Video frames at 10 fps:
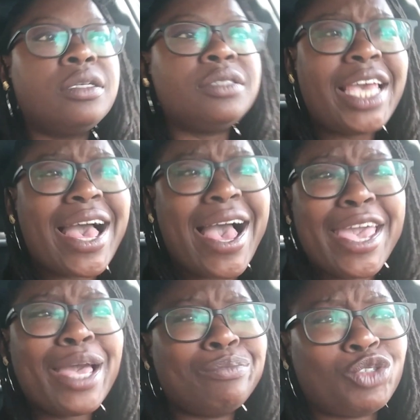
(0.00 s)
yeah, I
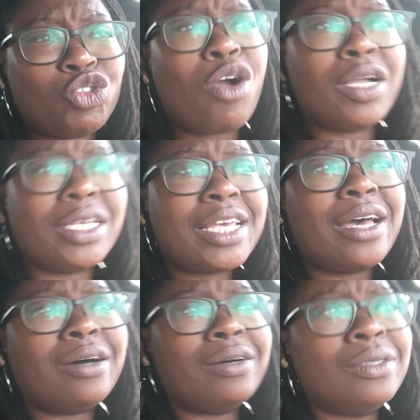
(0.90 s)
am strong as
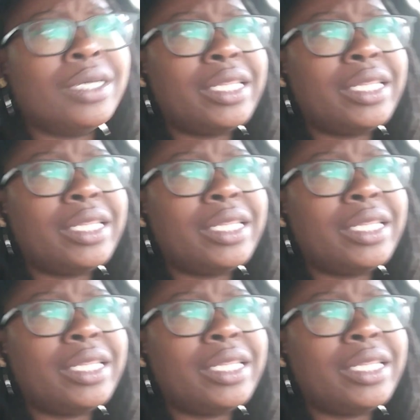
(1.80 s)
hell.